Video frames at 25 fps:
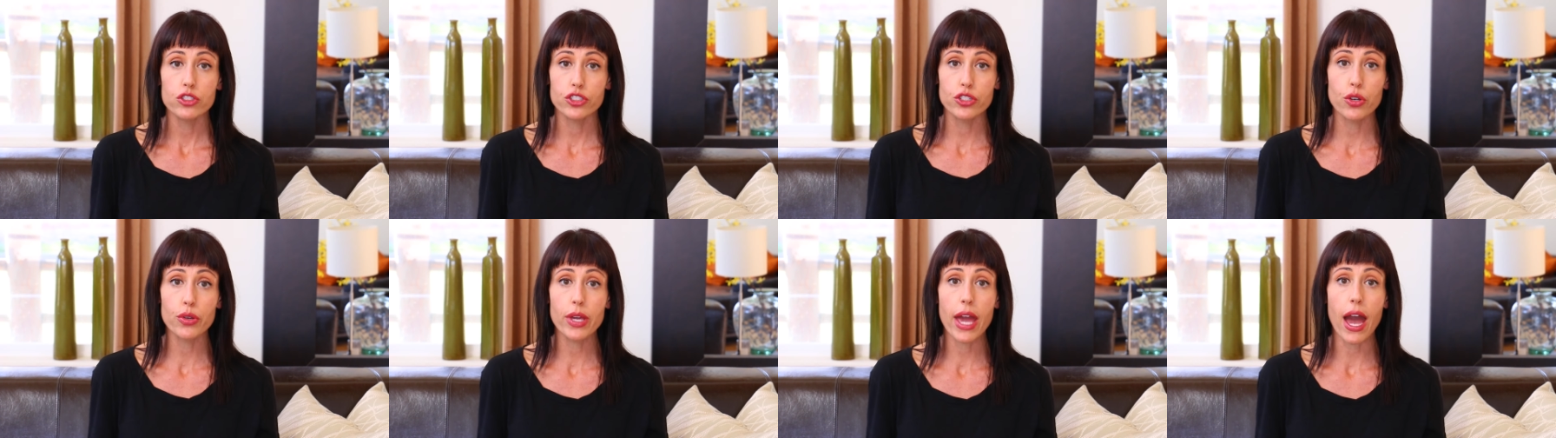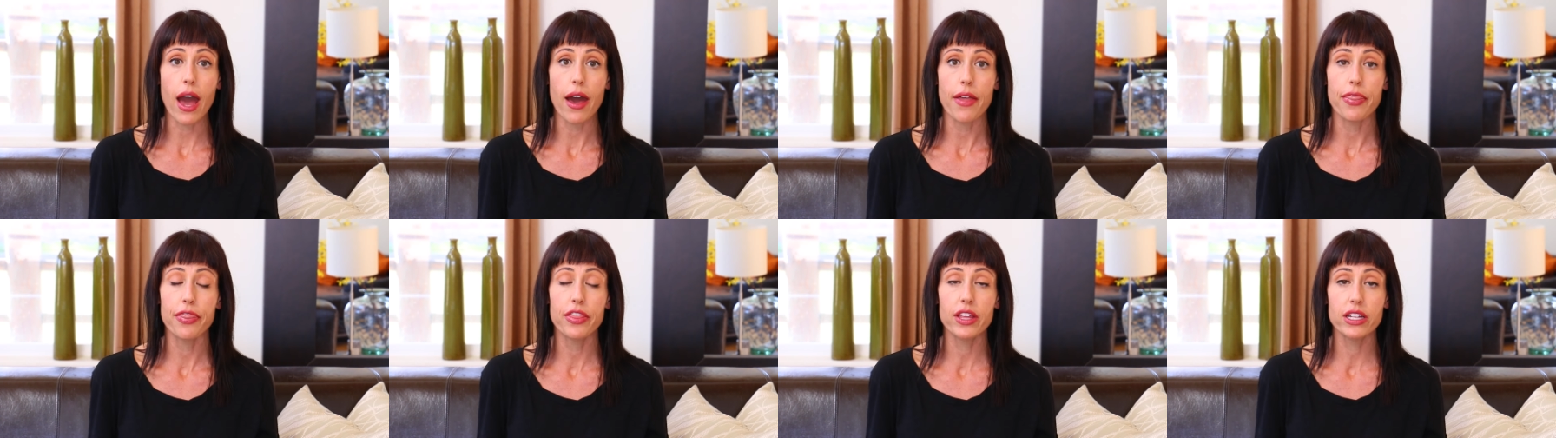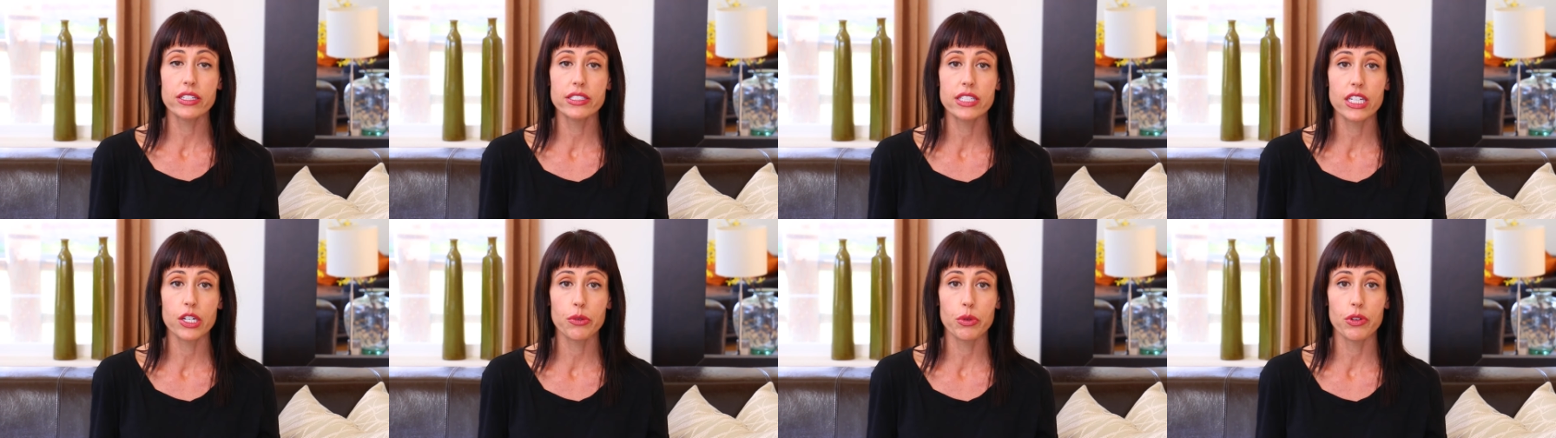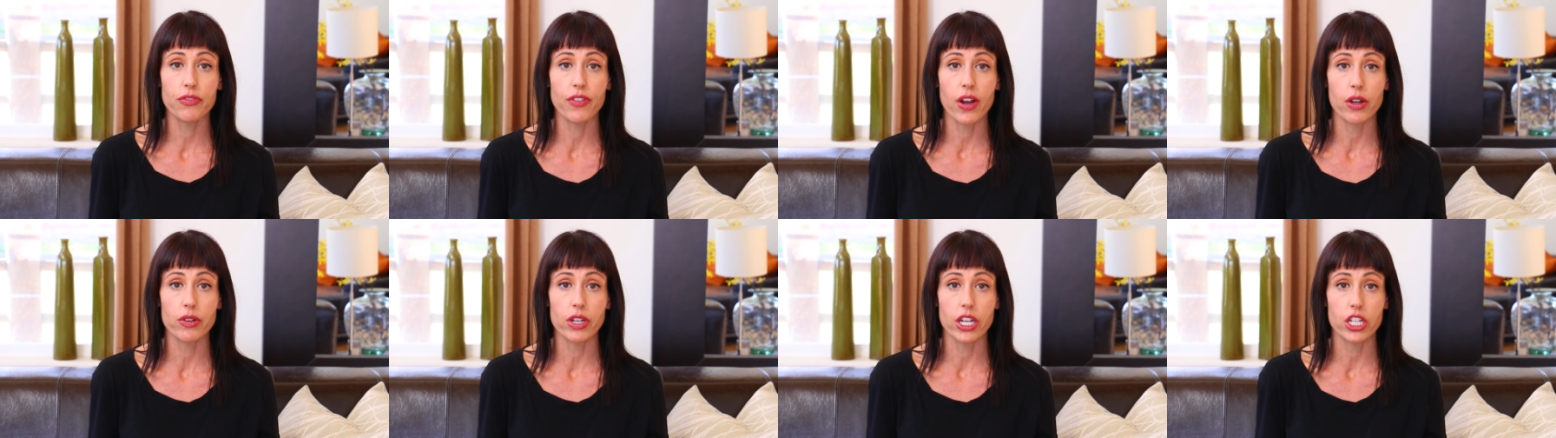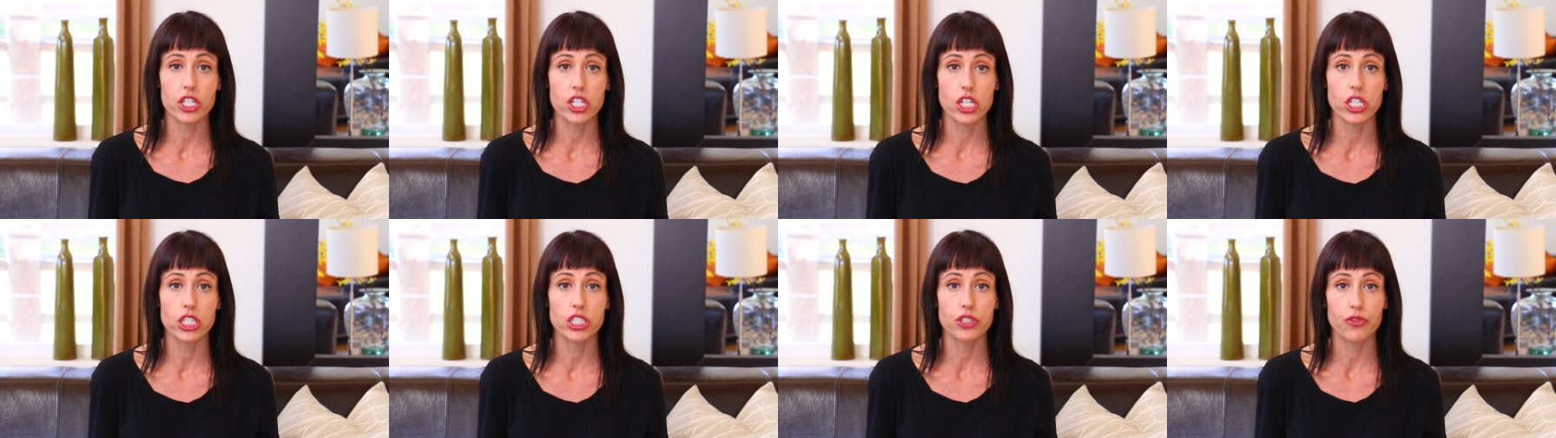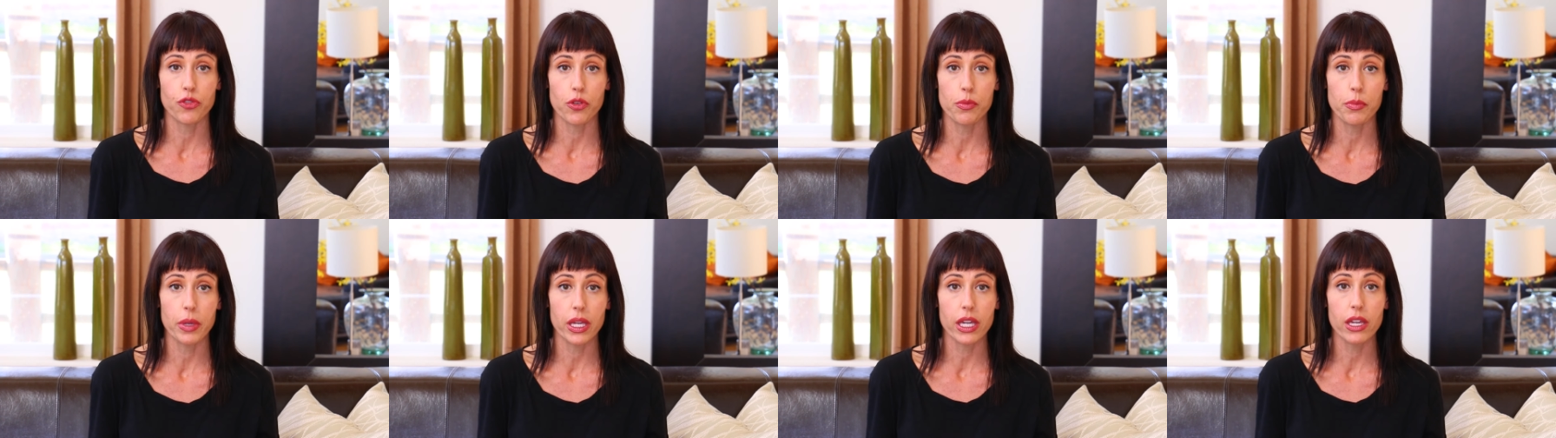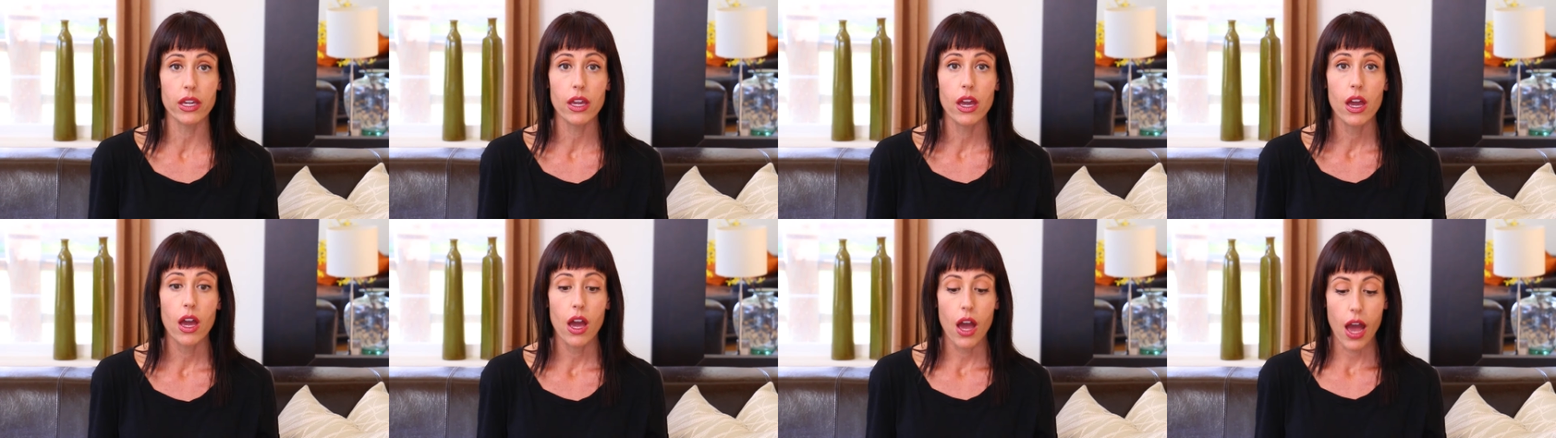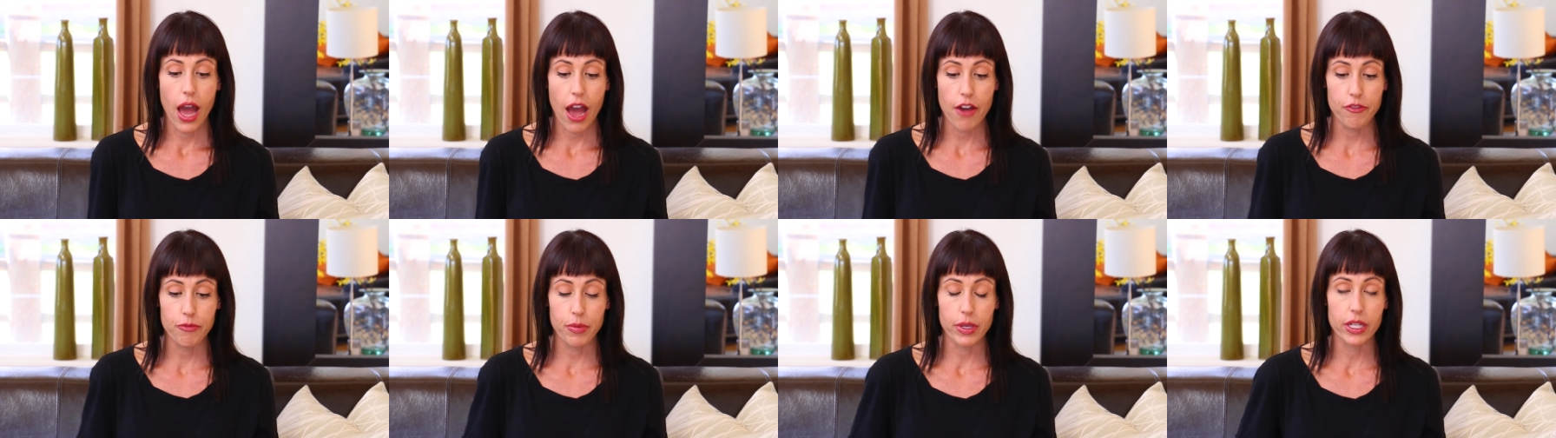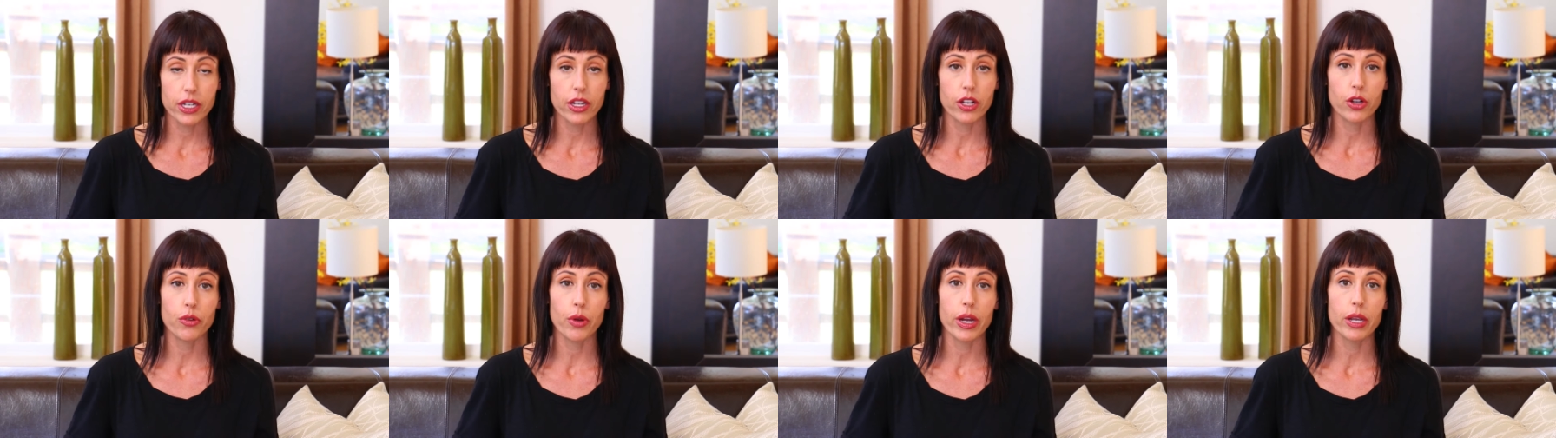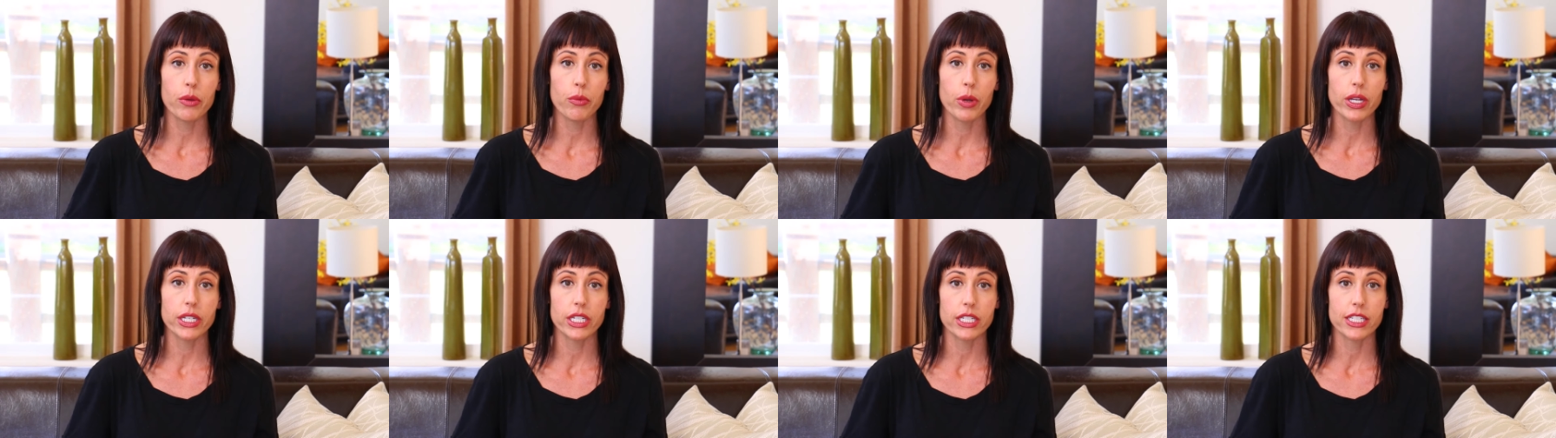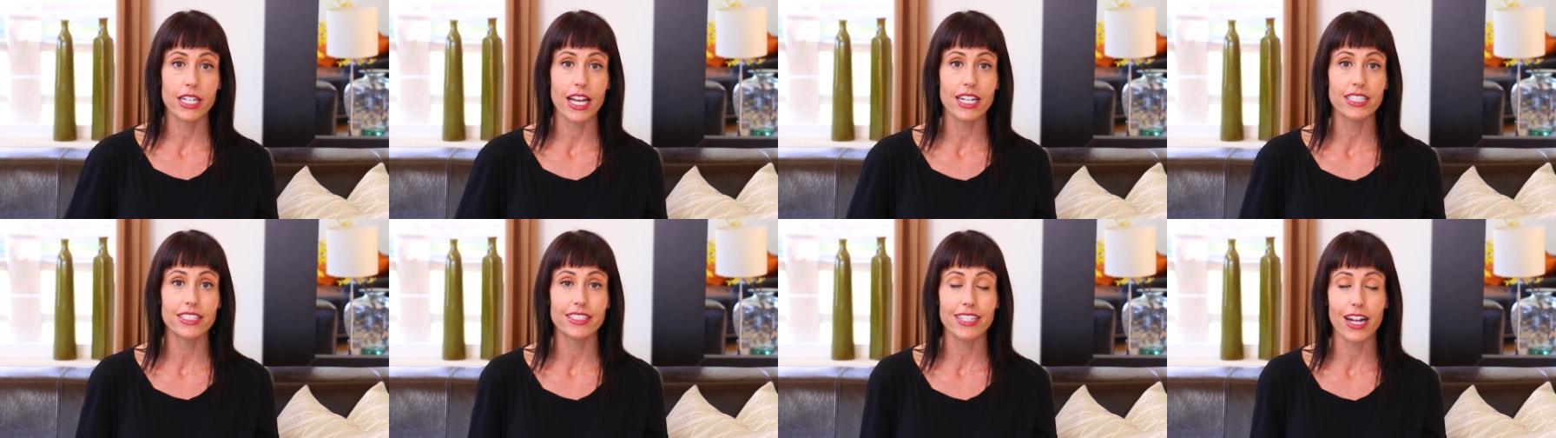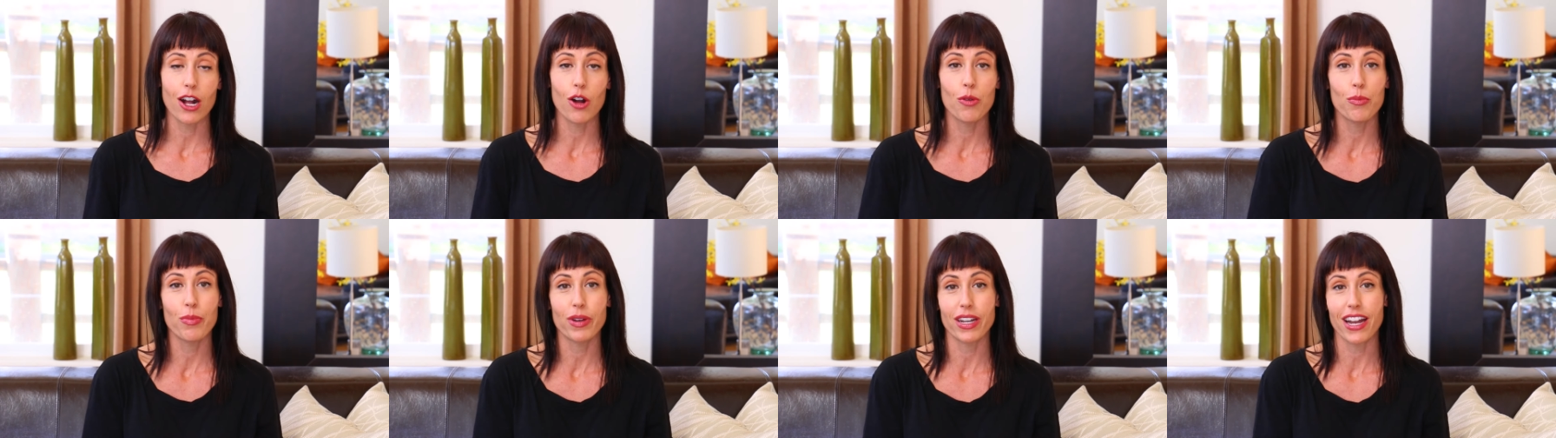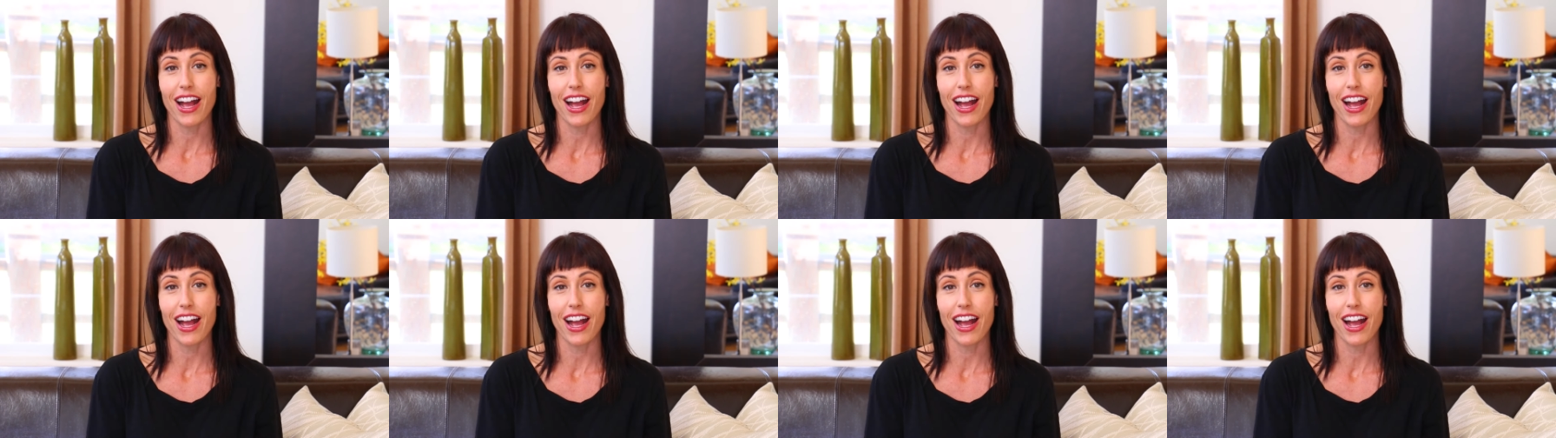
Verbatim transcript: So yeah, these liquid foundations for me have been a great way to test out,